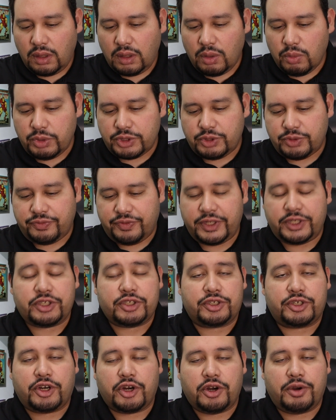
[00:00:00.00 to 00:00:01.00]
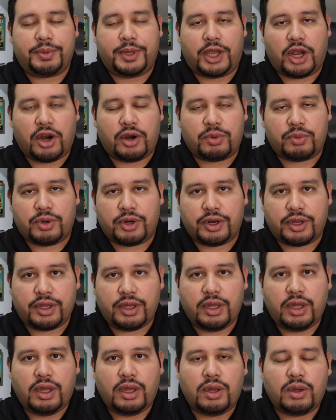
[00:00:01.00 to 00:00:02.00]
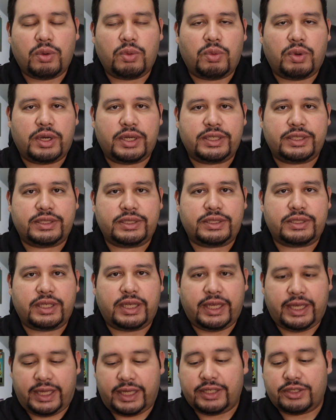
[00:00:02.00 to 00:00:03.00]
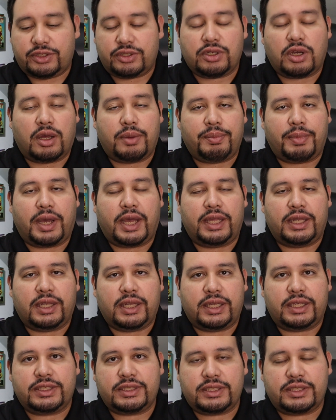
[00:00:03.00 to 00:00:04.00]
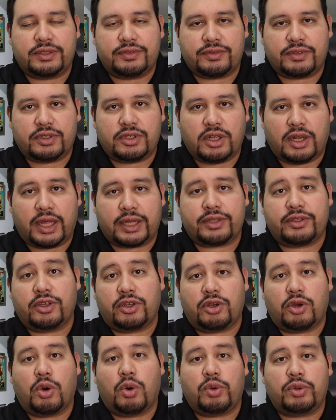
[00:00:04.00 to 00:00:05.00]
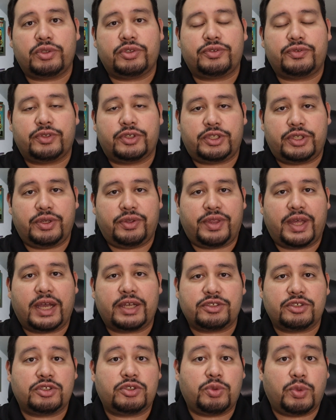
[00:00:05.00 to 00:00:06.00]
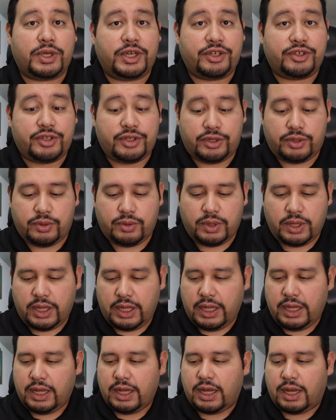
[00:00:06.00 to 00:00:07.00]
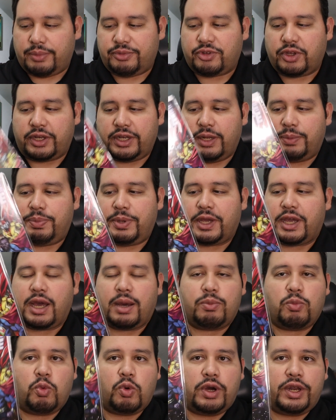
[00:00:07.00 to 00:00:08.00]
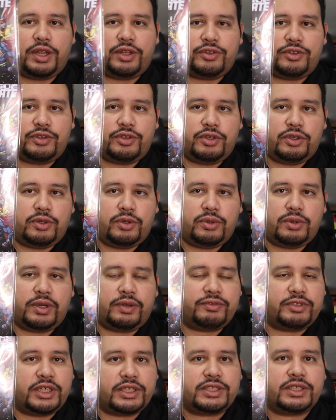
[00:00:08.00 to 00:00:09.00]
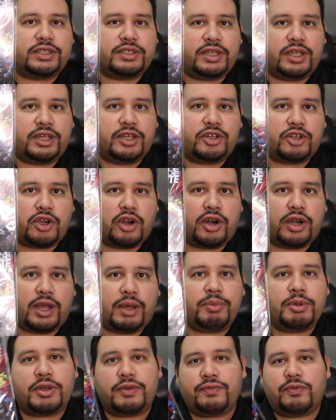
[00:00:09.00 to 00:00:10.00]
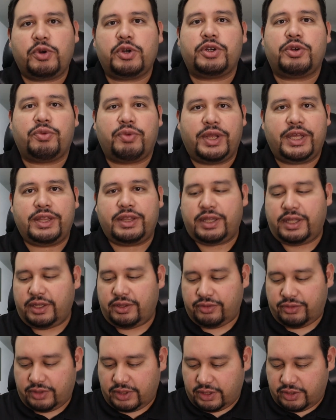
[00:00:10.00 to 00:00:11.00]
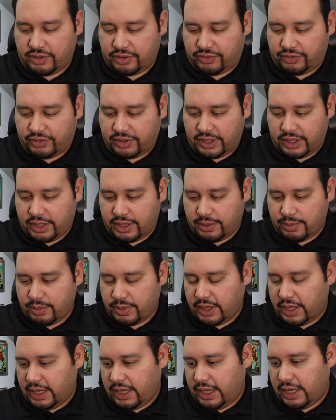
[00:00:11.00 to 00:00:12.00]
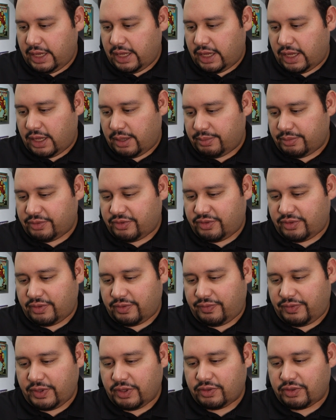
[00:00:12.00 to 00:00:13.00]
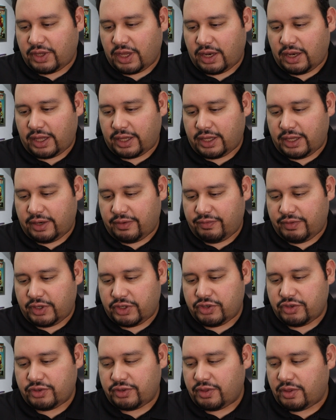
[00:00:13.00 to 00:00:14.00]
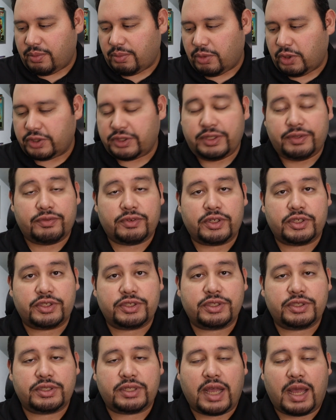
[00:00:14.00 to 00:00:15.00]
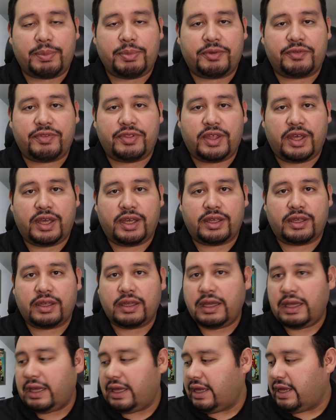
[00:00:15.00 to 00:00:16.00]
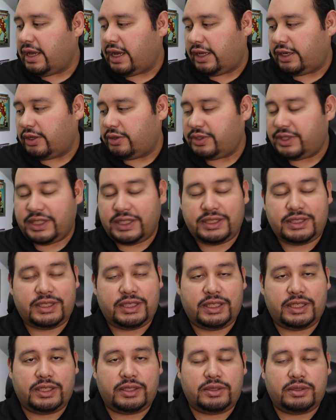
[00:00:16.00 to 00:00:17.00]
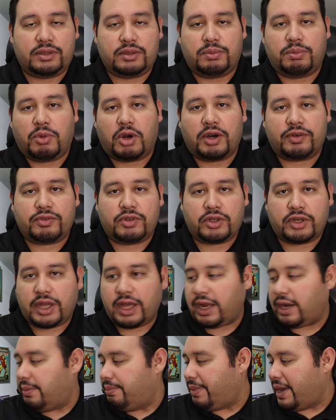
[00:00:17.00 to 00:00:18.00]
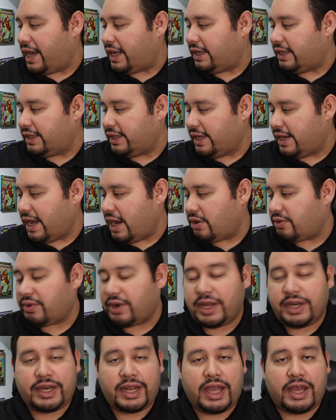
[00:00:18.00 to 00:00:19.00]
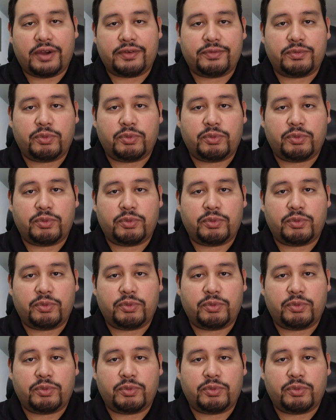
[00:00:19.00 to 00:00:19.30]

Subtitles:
which featured Kirby artwork, is on my list of collecting goals for 2022. So I did pick up 1 and 2 of Justice League Incarnate. I'm looking forward to reading these and just seeing them. It feels kind of like an Avengers of the Multiverse type of thing. I know DC and Marvel are kind of battling it out right now